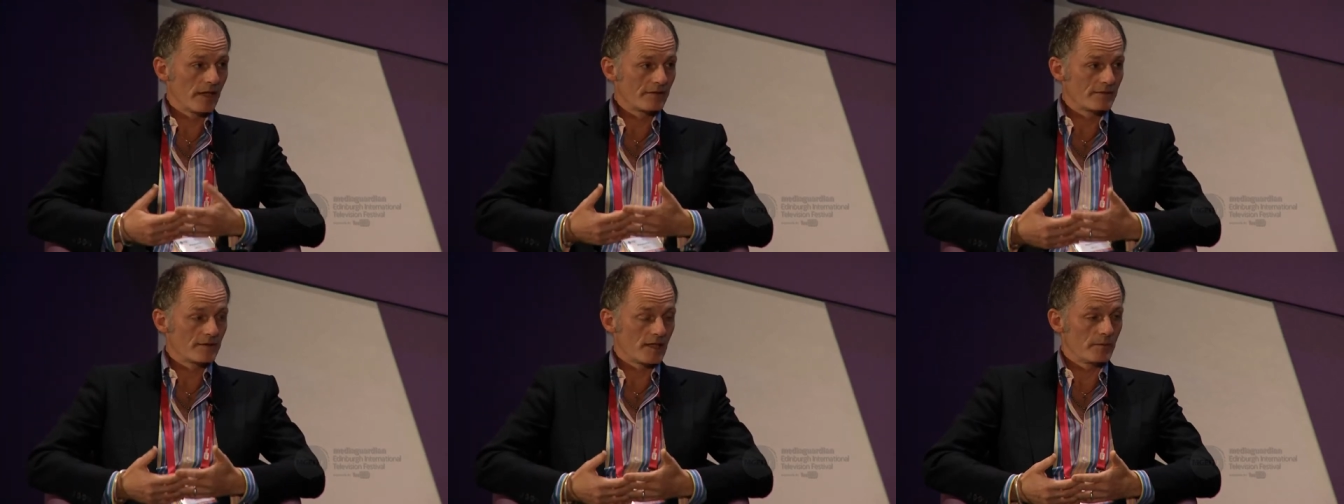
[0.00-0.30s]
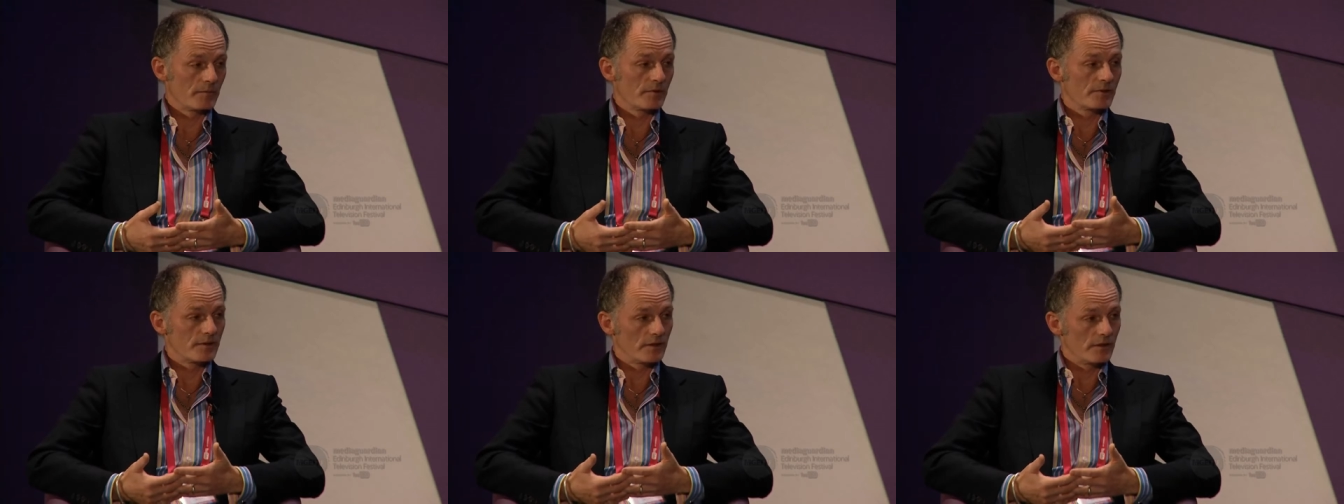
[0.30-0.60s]

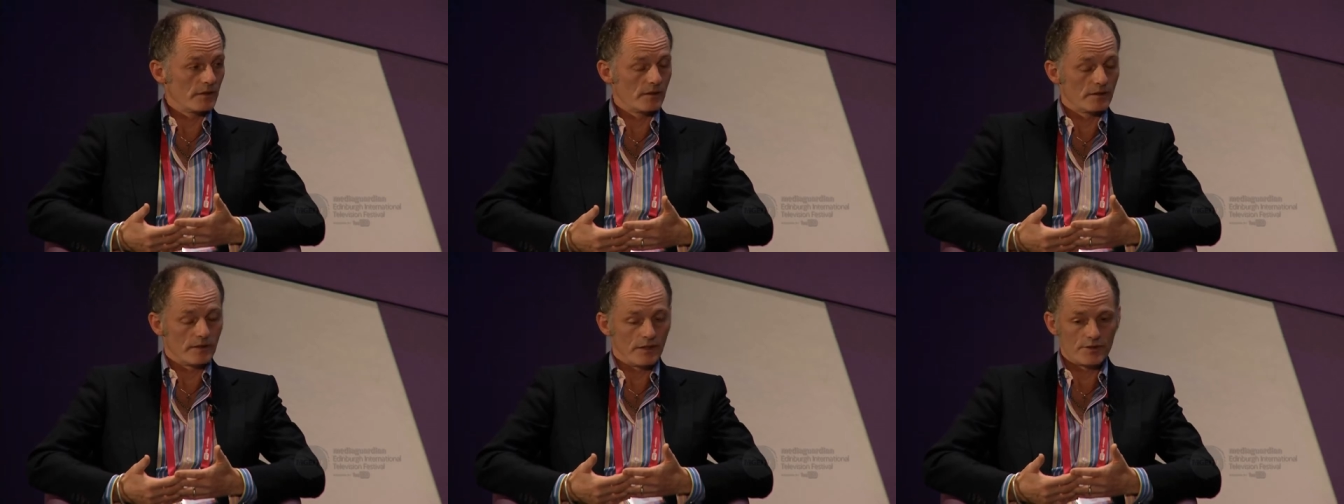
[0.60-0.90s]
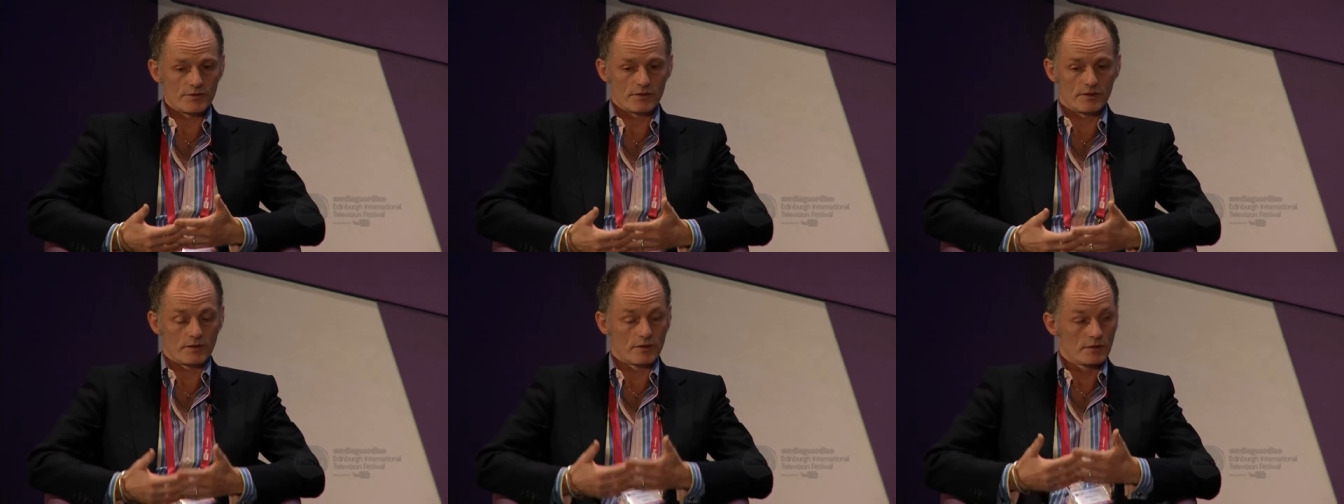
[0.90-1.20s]
entertainment, and, and
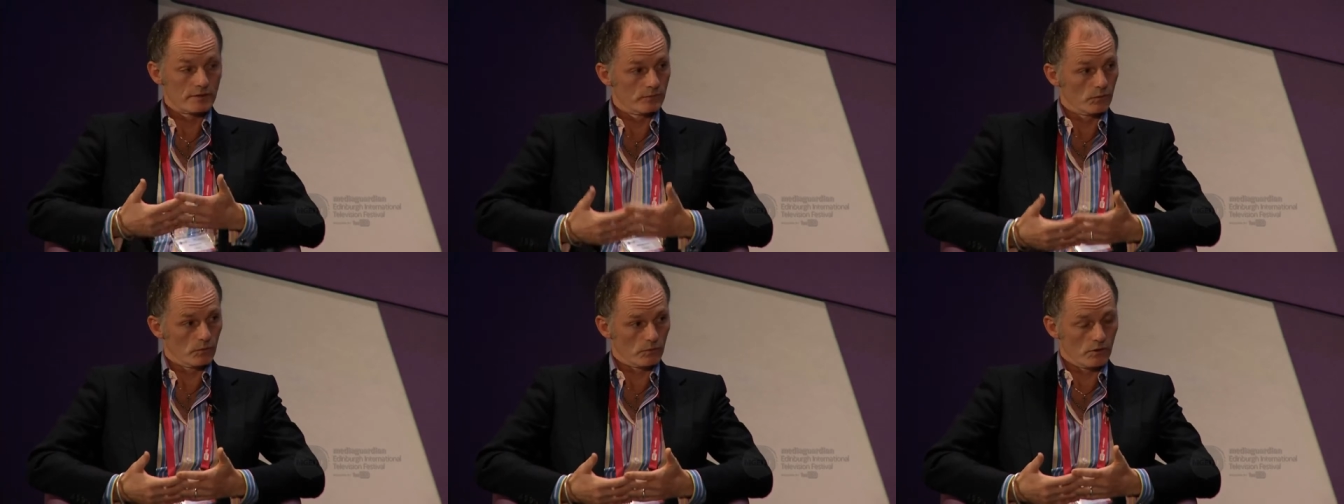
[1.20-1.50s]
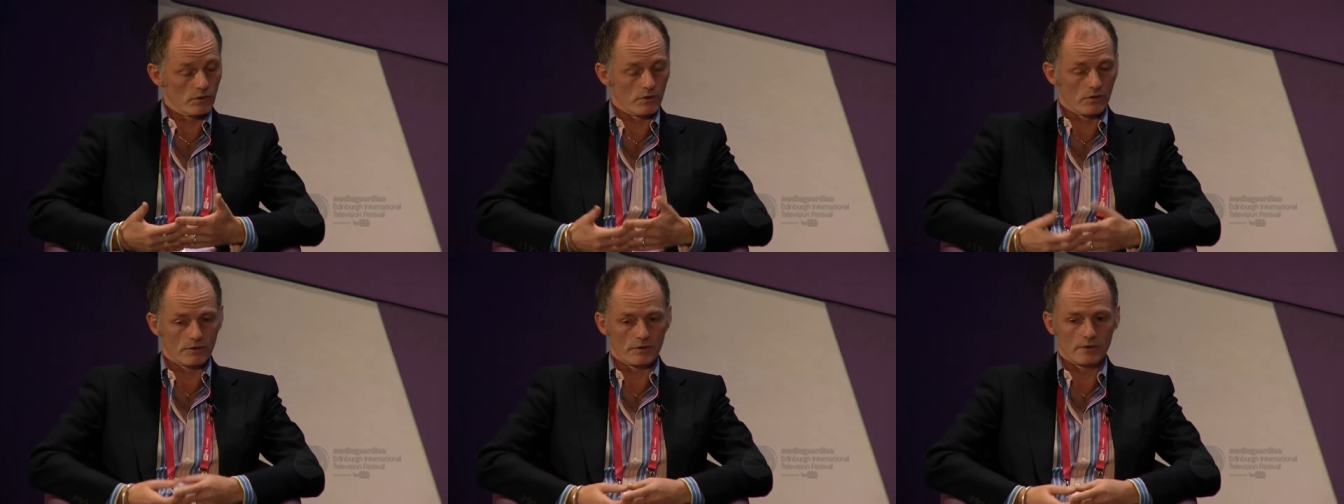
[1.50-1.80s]
history. Those have all
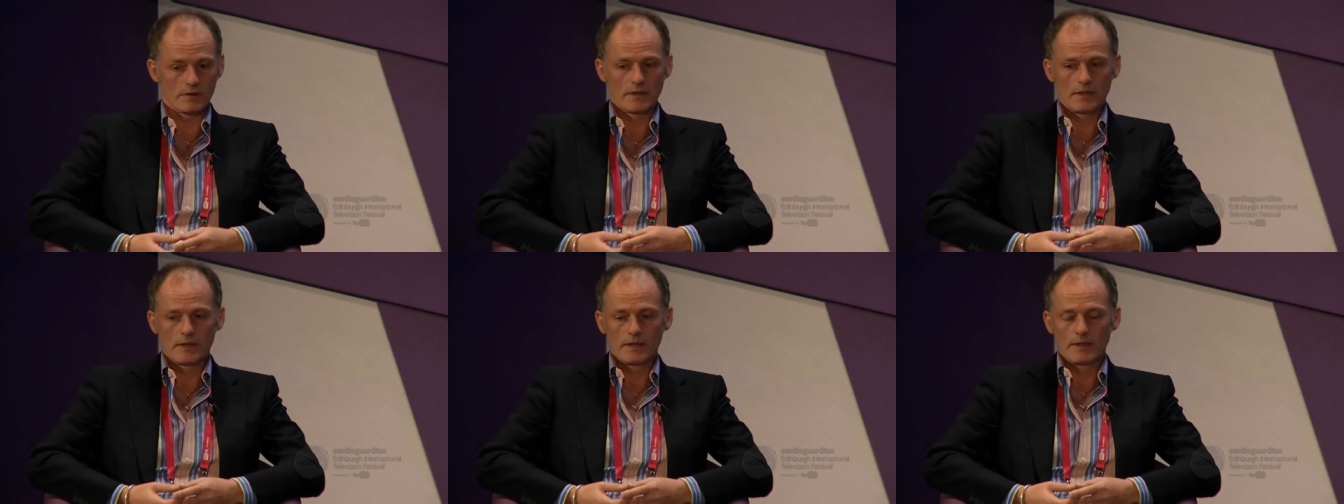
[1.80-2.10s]
gone,